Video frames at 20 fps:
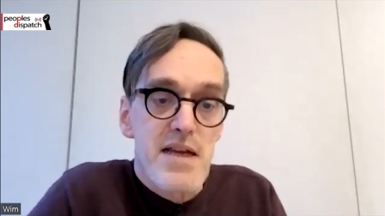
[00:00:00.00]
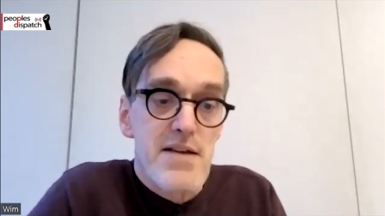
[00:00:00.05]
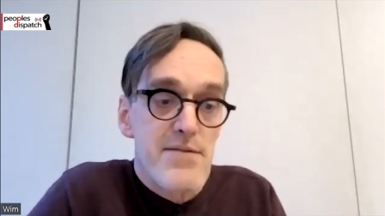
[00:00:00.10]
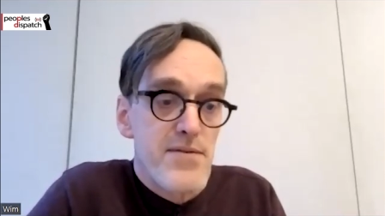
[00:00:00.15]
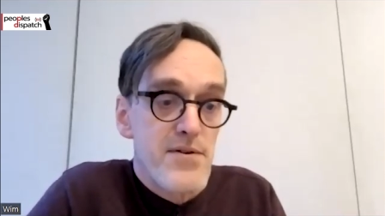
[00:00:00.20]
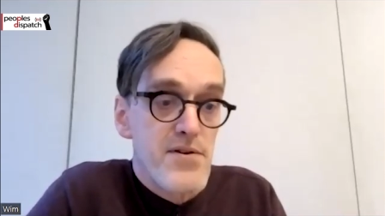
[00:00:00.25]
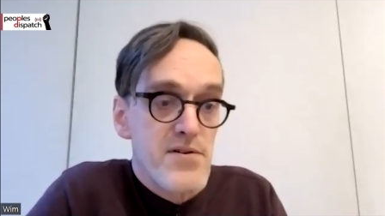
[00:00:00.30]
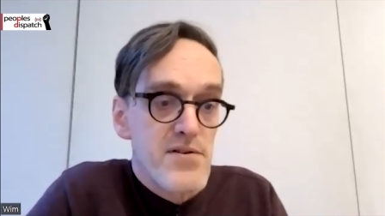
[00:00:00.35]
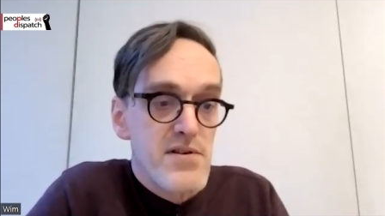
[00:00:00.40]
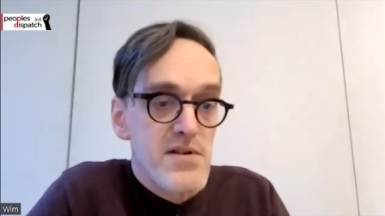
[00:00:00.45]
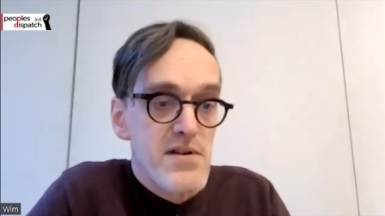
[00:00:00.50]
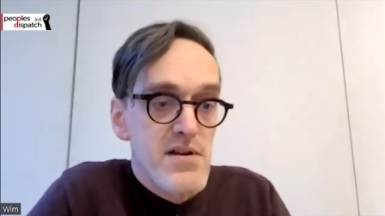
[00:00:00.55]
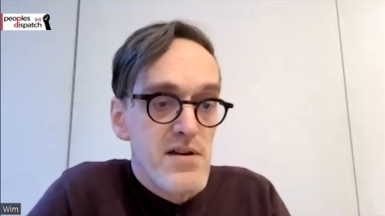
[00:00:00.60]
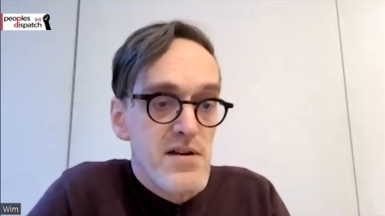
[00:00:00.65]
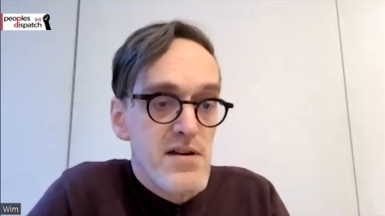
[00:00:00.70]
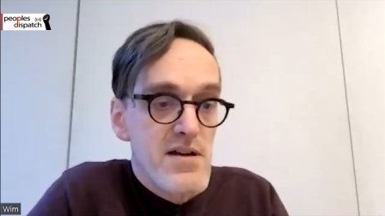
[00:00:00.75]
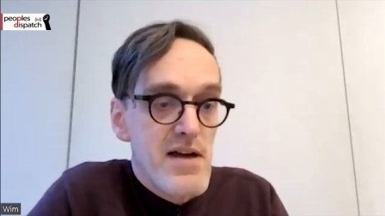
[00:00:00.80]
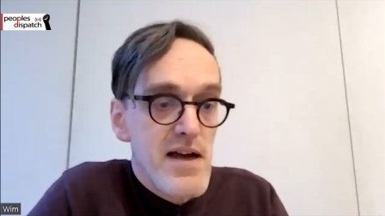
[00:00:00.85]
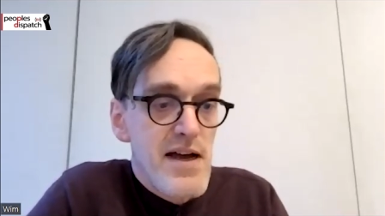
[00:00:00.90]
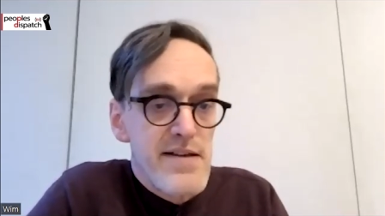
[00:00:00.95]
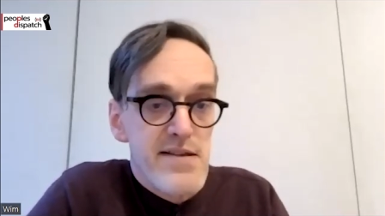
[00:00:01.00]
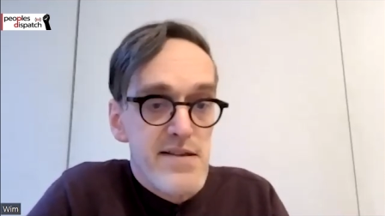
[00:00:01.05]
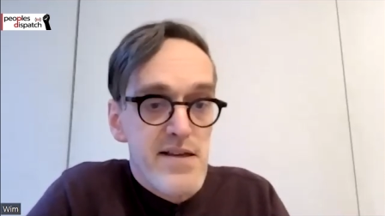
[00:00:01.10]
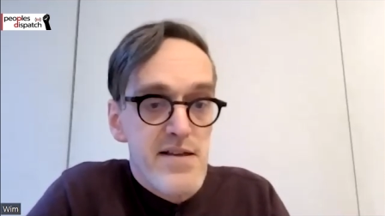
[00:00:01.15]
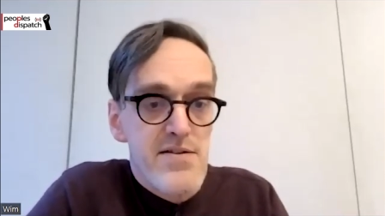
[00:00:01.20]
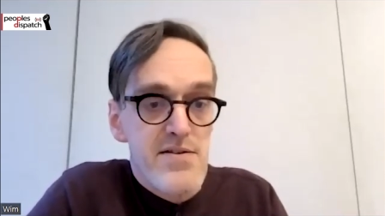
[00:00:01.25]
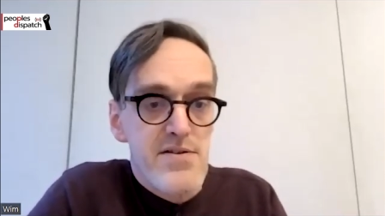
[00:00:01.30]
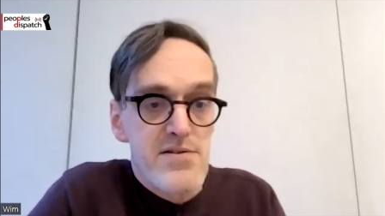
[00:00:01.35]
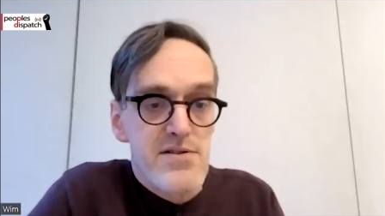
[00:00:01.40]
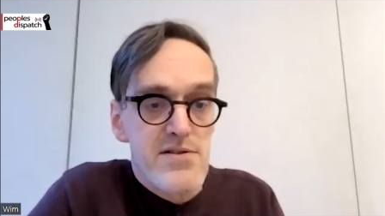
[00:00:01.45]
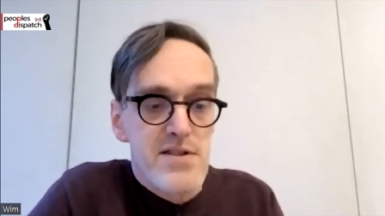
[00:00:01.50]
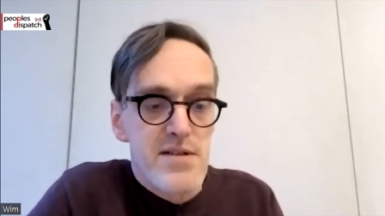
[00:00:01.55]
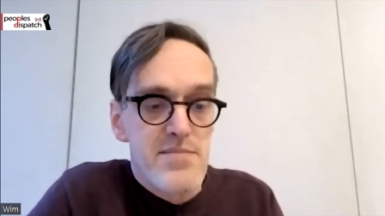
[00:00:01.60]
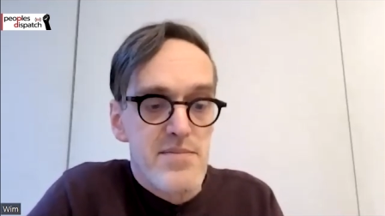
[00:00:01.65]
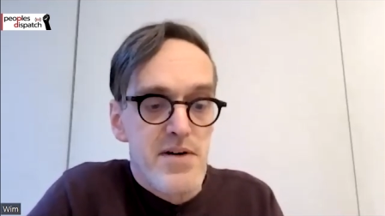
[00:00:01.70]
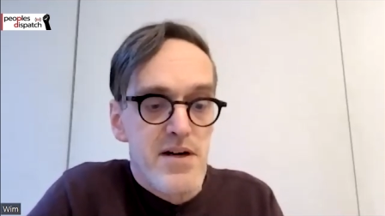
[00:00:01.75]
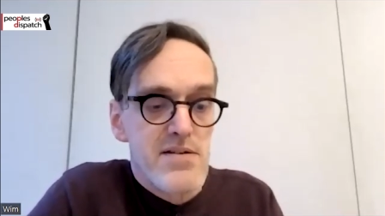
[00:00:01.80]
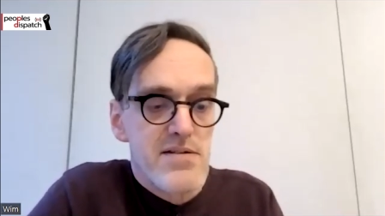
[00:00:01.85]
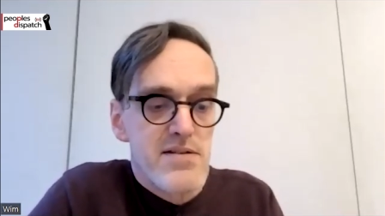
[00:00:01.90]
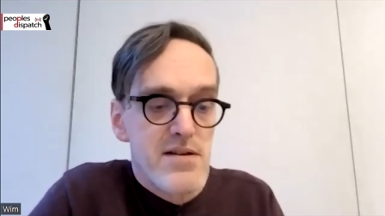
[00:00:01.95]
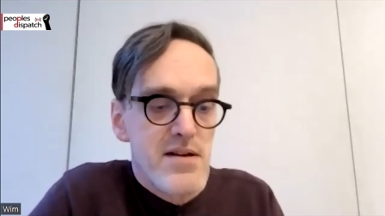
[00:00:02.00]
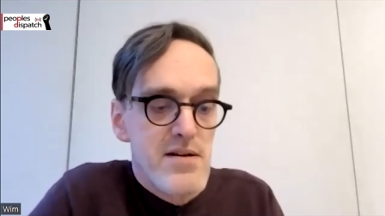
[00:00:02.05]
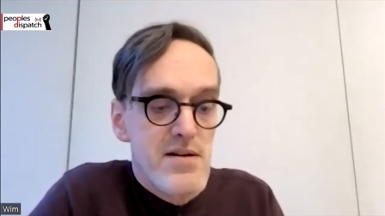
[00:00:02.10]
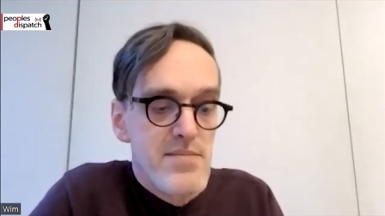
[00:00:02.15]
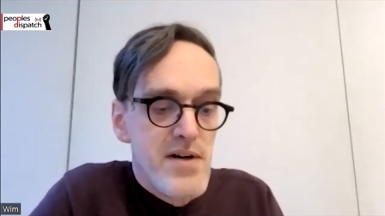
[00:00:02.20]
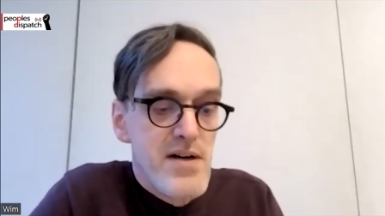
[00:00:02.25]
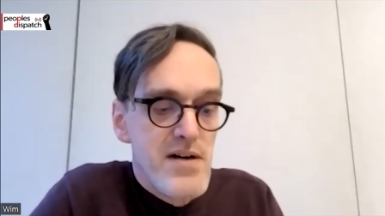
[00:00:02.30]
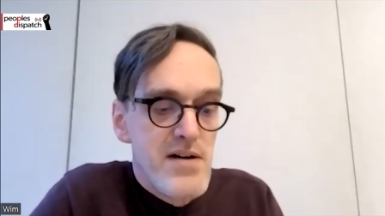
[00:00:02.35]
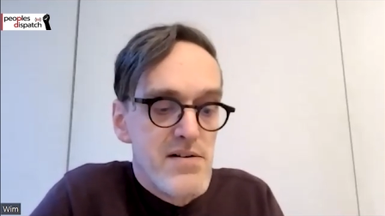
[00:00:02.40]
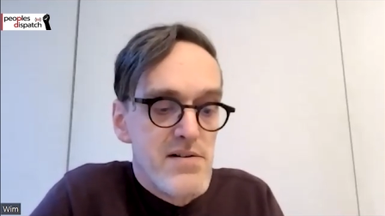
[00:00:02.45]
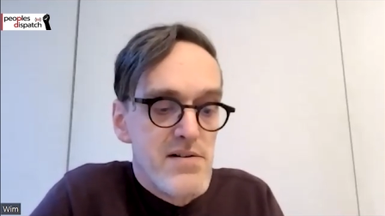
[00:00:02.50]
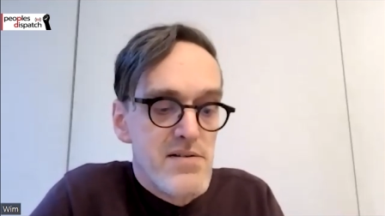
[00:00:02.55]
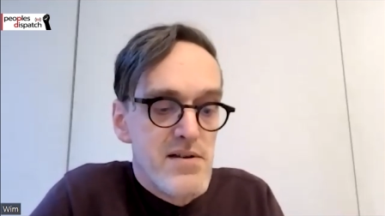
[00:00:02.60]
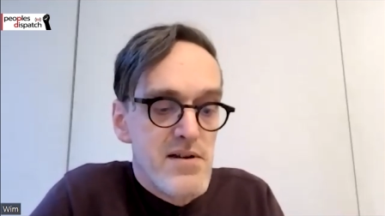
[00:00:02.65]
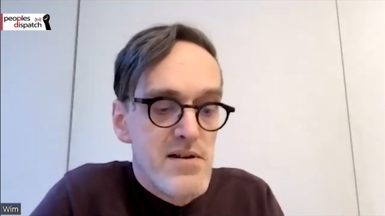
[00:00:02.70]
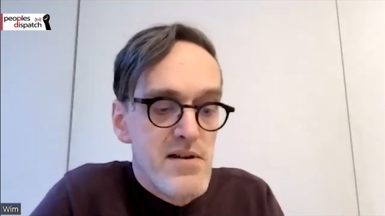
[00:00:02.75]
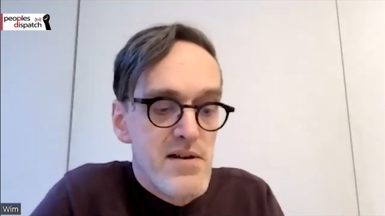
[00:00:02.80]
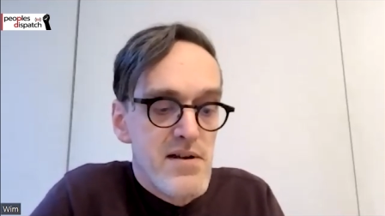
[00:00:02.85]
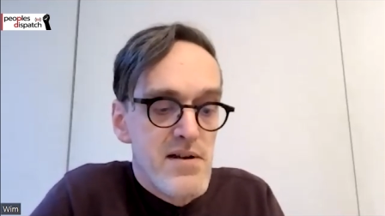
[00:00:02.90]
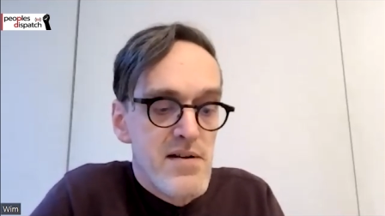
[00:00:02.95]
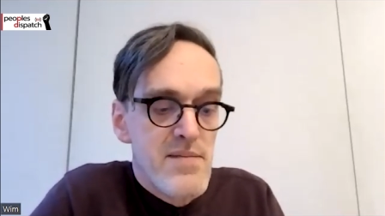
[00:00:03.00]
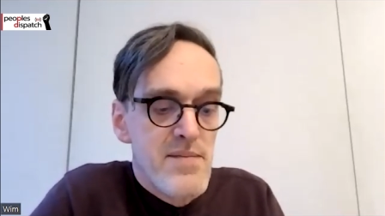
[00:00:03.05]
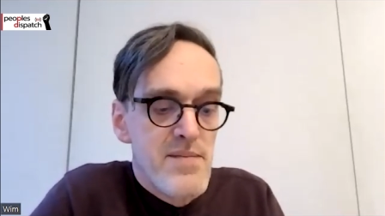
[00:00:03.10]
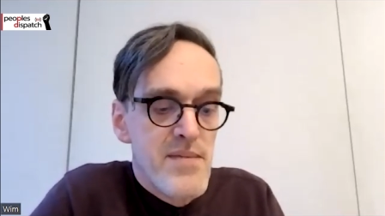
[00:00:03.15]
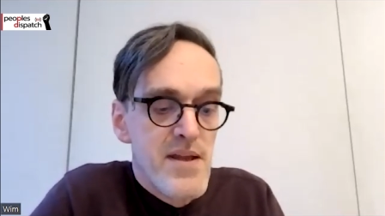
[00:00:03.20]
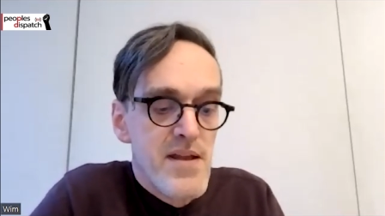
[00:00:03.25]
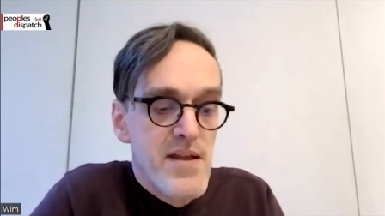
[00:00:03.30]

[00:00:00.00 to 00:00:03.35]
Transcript: I've heard uh, anecdotes about about uh,